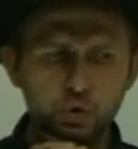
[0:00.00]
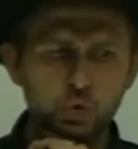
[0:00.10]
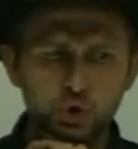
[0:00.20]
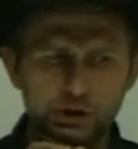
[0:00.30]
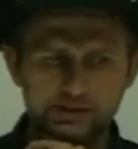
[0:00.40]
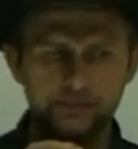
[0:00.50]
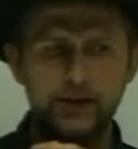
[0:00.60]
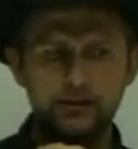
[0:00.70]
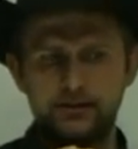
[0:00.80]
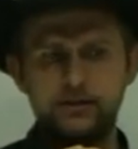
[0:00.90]
few more
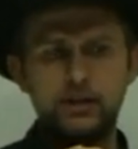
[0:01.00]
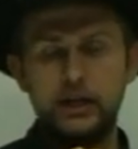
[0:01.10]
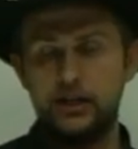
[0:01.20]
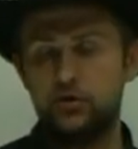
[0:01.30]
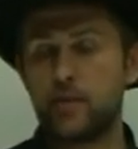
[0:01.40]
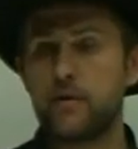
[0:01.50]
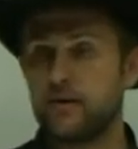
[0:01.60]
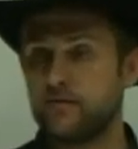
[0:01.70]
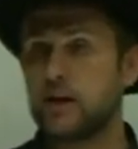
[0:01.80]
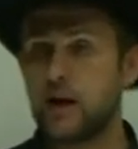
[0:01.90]
words about
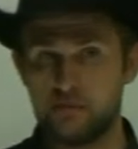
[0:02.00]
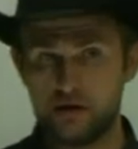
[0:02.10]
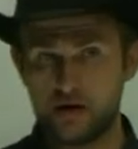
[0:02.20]
grammar and